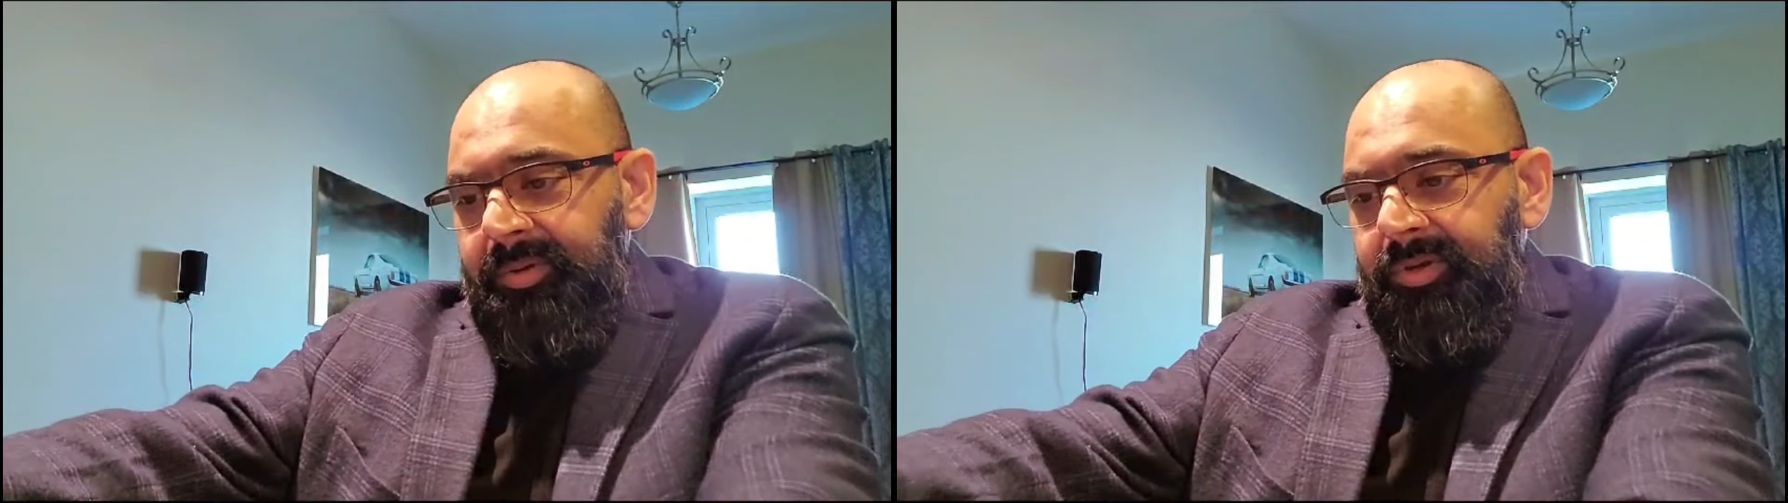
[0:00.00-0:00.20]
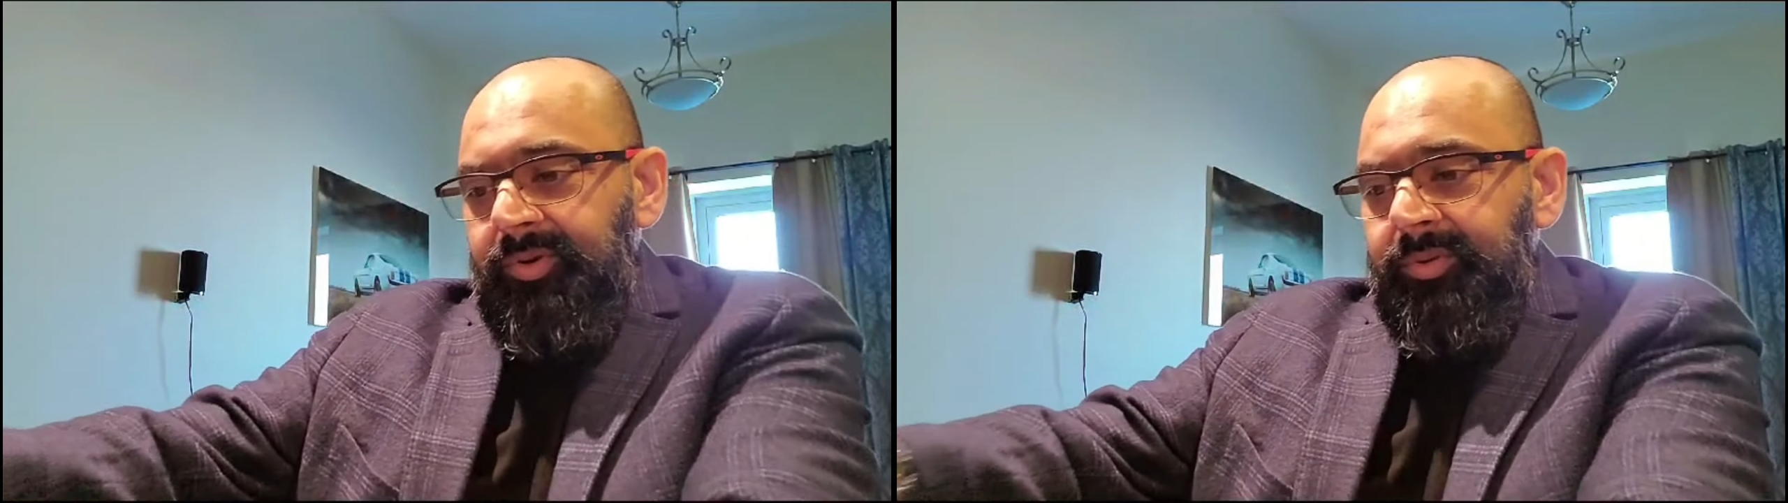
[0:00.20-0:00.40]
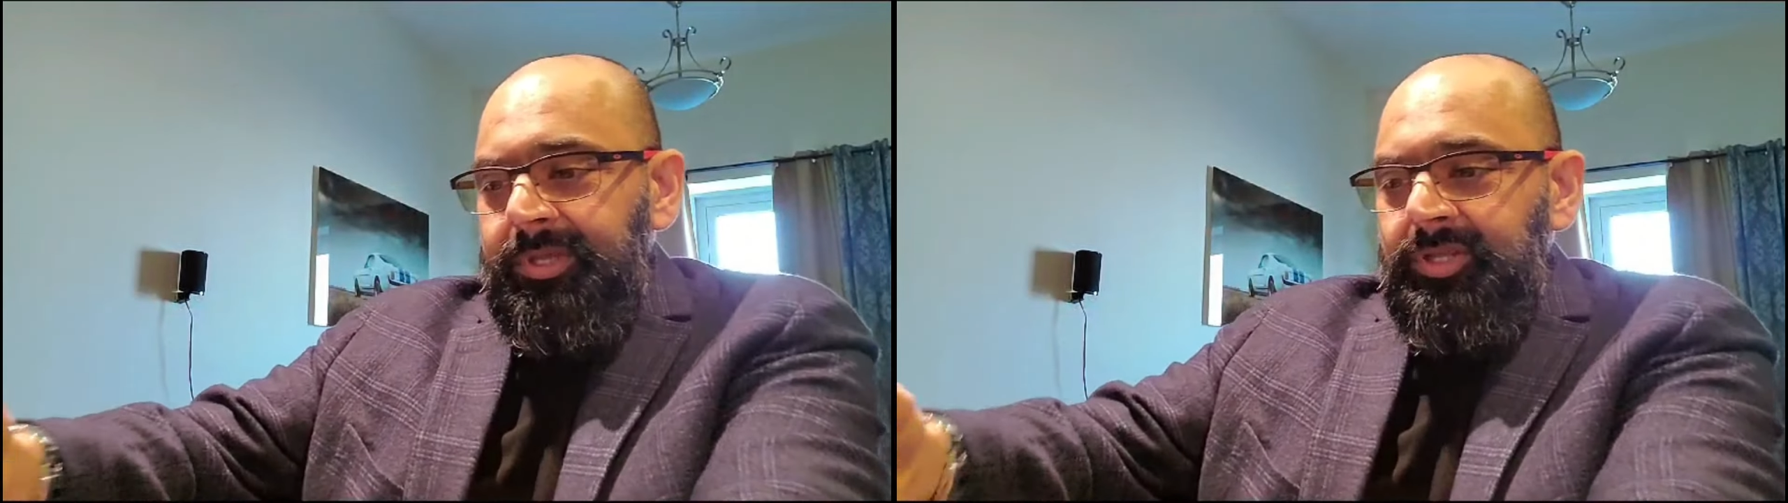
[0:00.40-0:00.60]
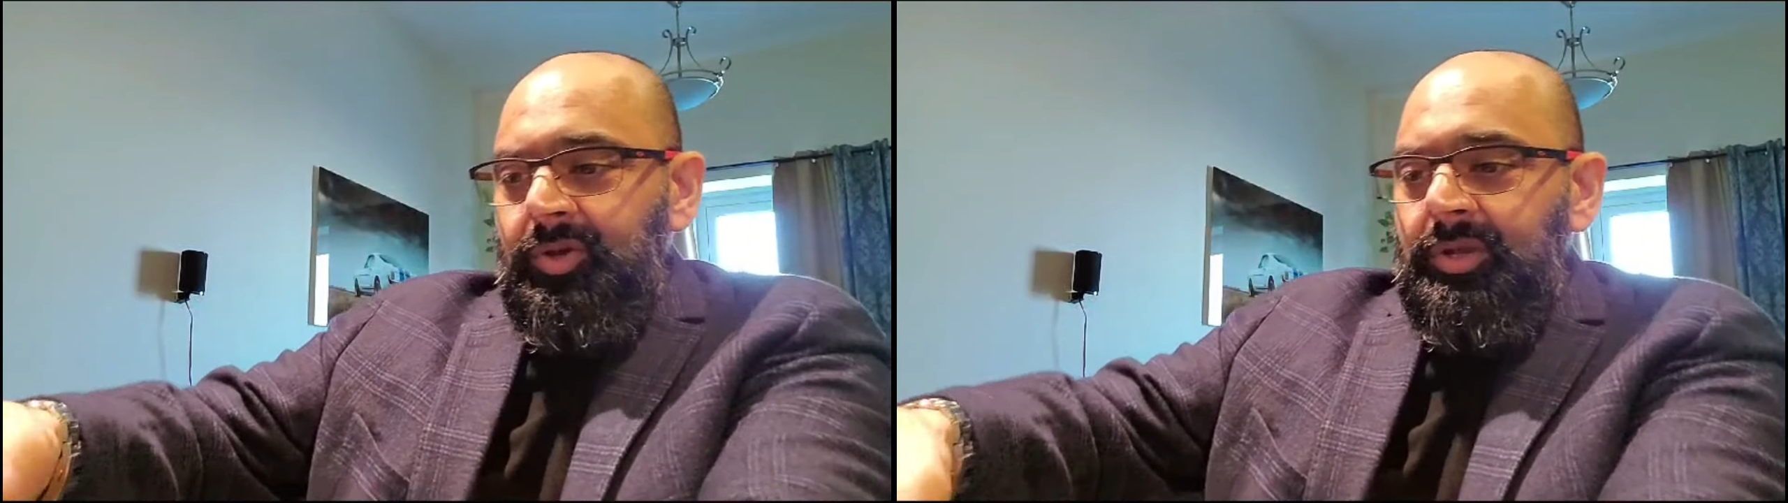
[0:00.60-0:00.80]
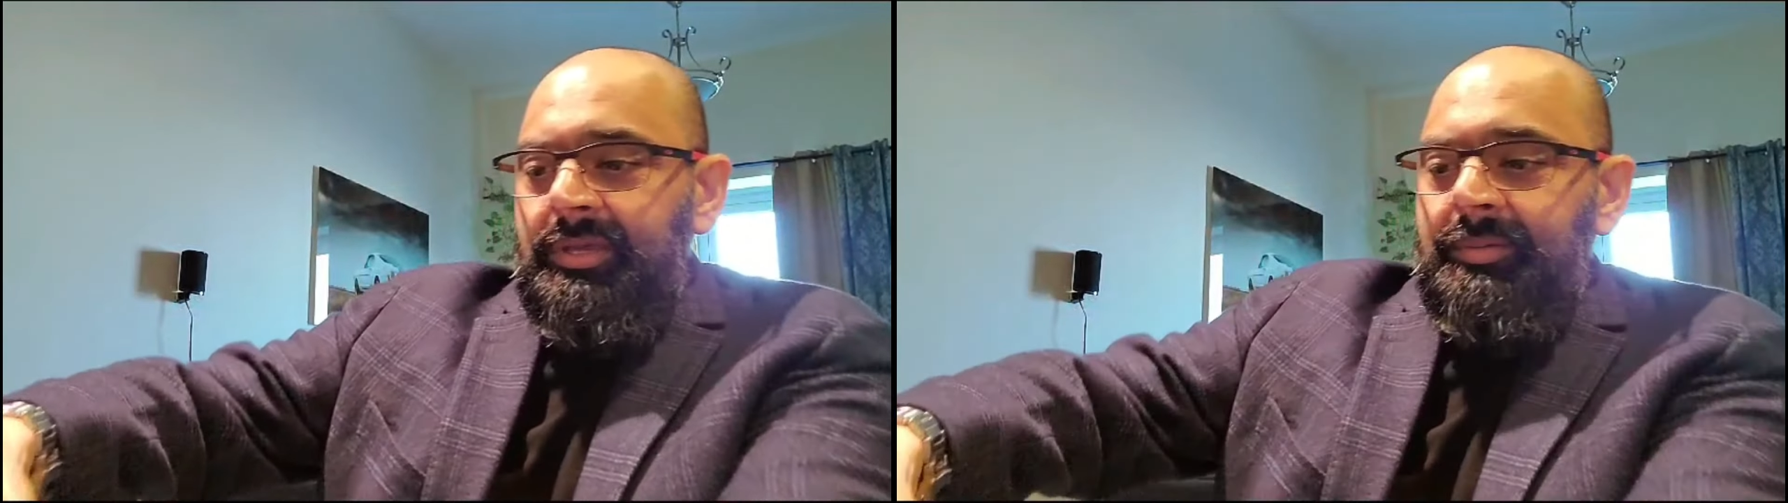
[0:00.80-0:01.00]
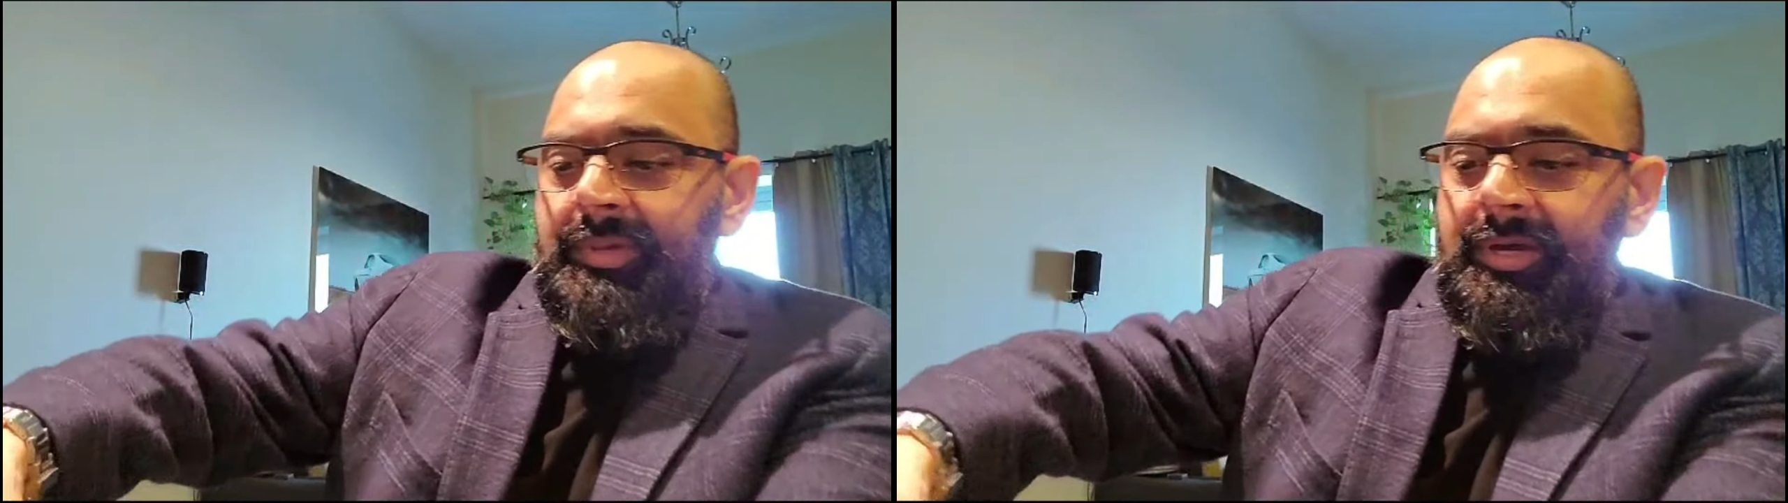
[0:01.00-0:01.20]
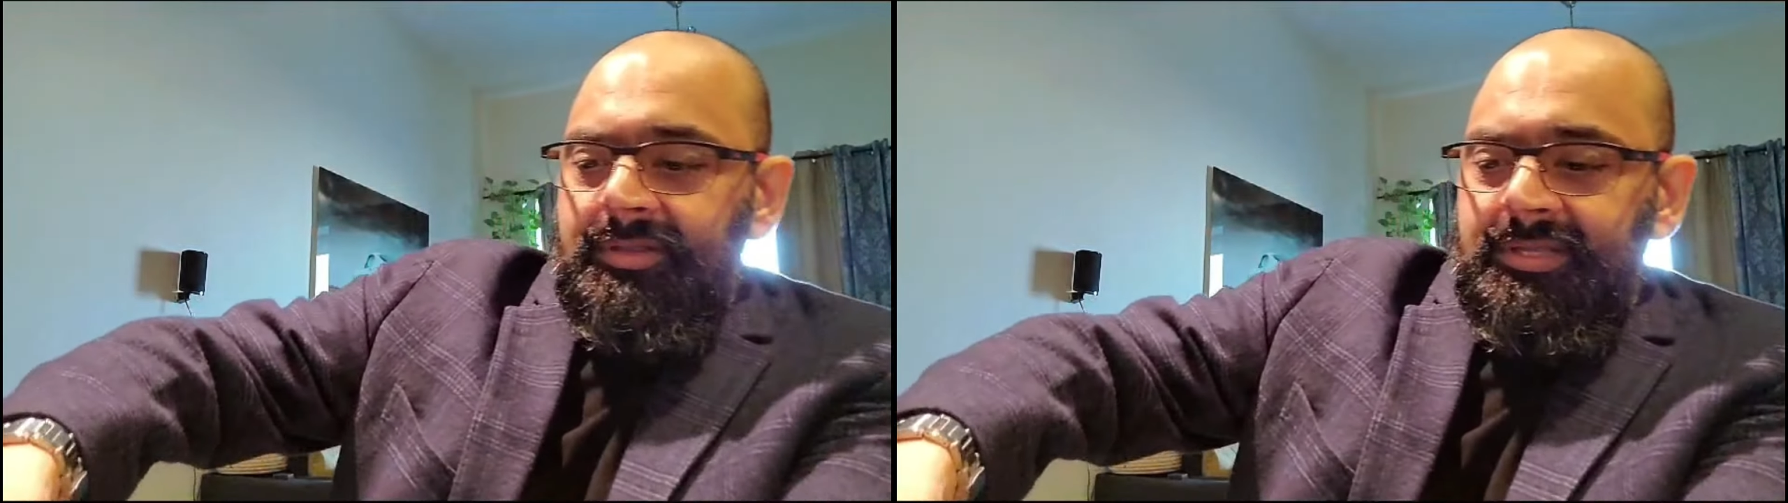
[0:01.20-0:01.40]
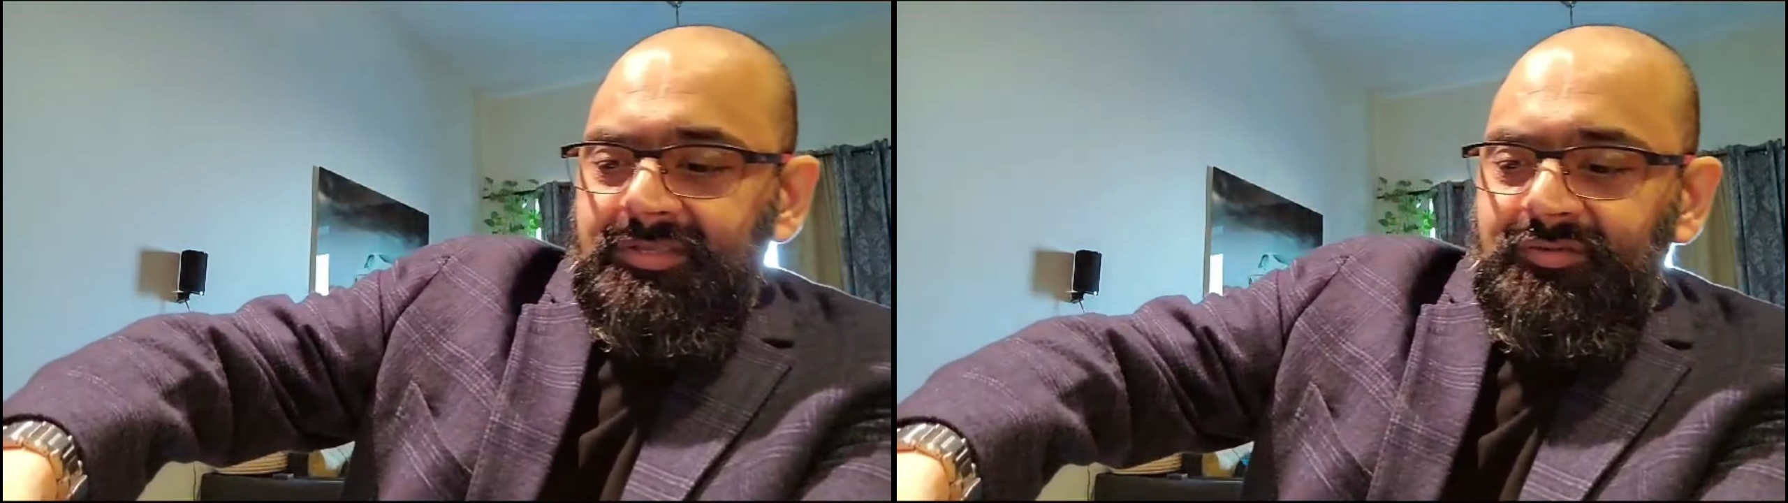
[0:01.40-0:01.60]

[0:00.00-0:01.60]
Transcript: going to be talking about this